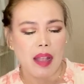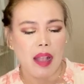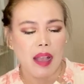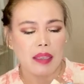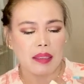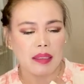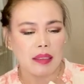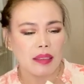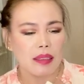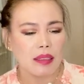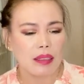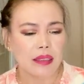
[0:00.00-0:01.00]

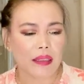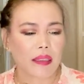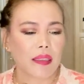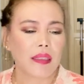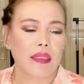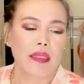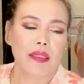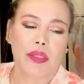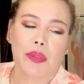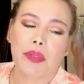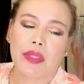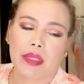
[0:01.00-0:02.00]
I
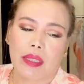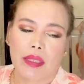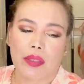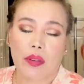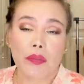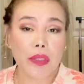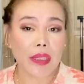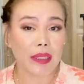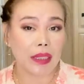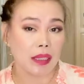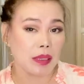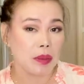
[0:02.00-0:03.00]
chose this over
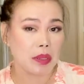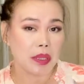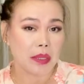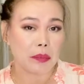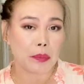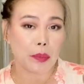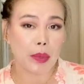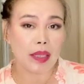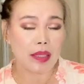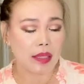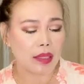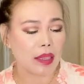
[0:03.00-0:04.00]
the
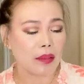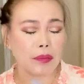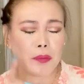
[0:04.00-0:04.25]
bracelet,